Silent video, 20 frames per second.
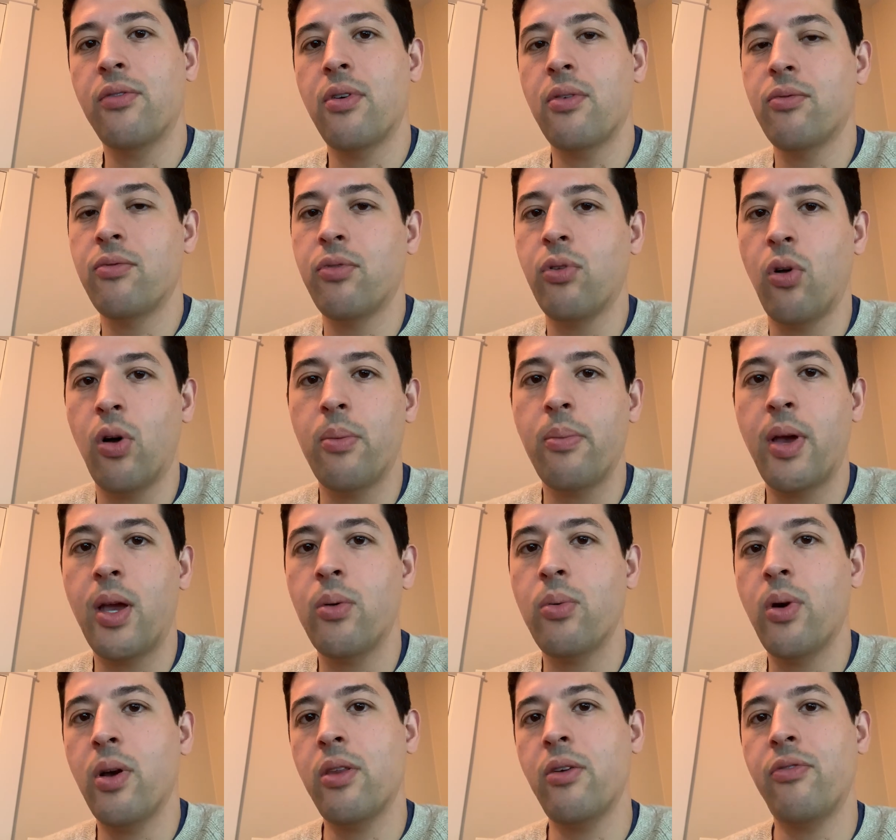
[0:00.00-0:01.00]
from Floyd
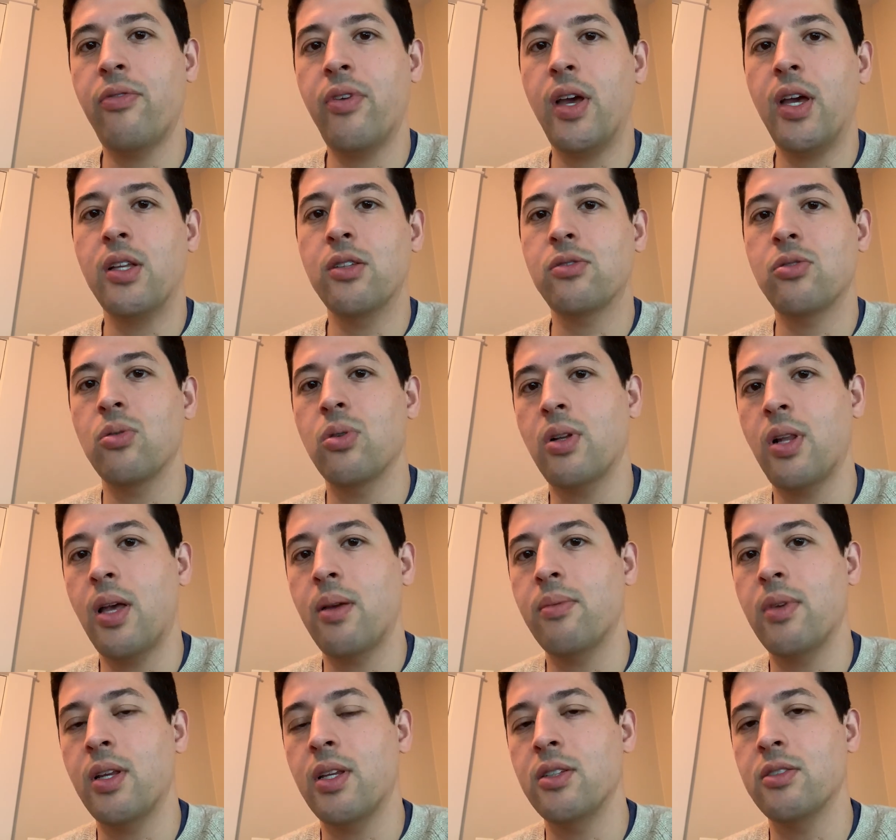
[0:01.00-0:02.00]
Mayweather fans who
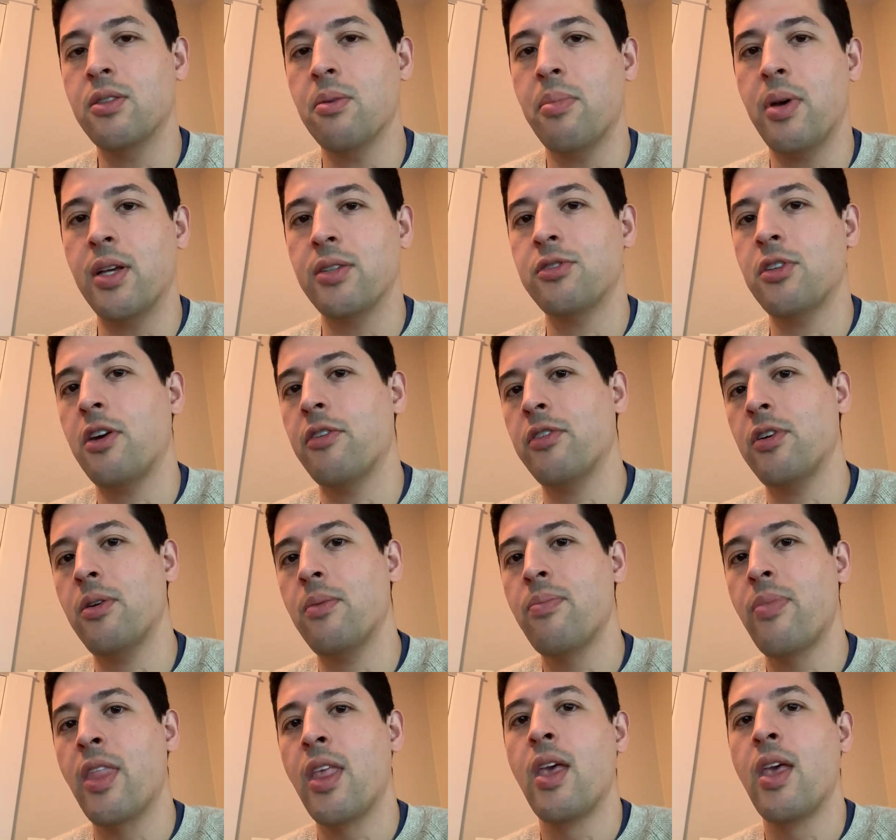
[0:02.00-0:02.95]
claim that he's the best ever.